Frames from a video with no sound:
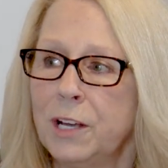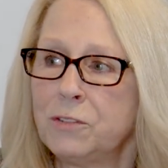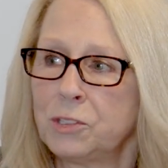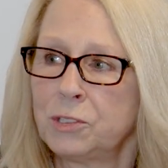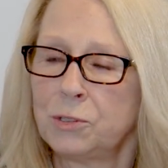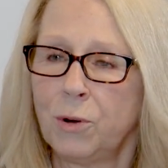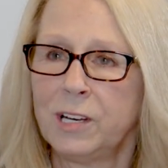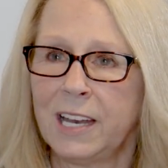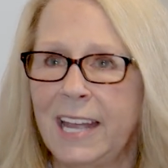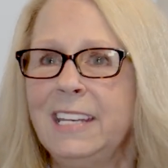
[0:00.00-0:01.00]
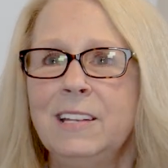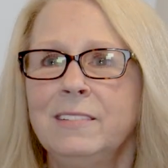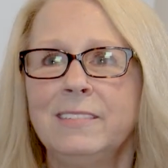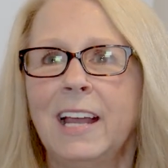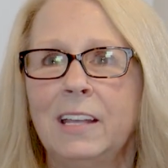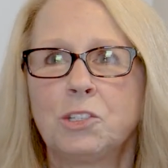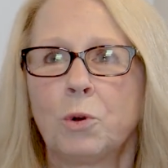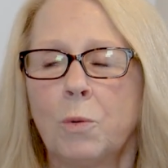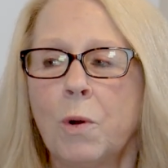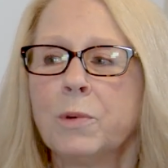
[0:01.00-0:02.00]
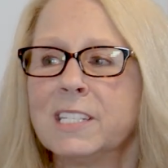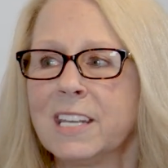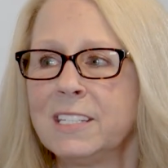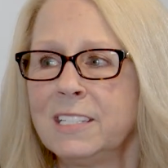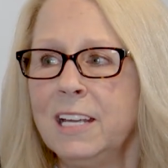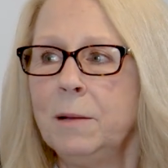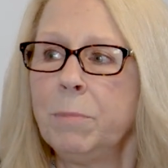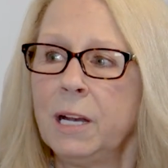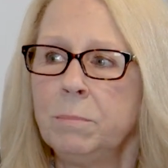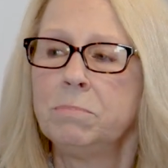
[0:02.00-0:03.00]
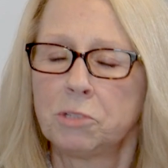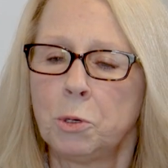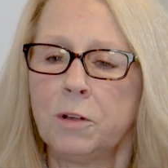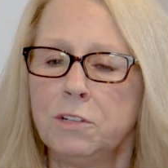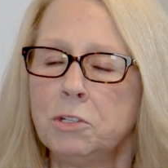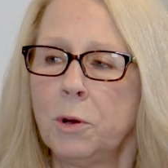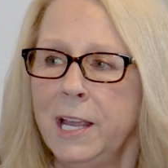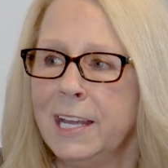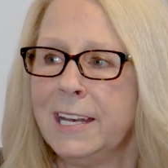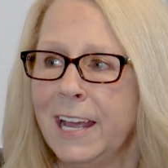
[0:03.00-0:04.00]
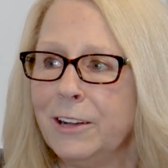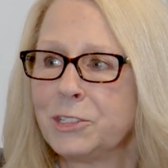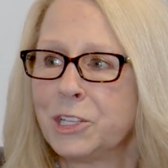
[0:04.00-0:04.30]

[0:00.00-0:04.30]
and I sort of went resisting, but I'm sort of enjoying it now.